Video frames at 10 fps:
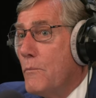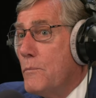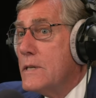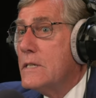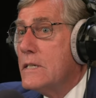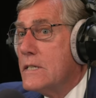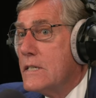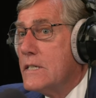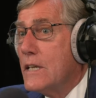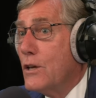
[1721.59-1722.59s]
Mm-hmm.
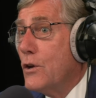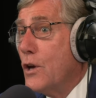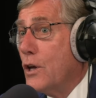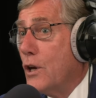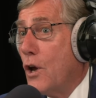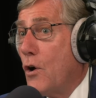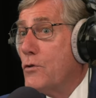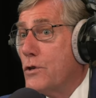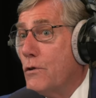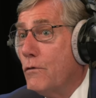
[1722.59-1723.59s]
businesses that you could go
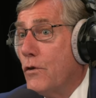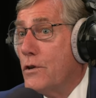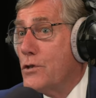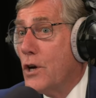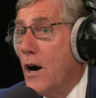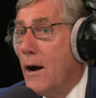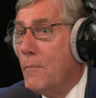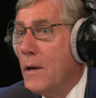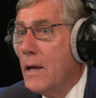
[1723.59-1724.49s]
to for a job,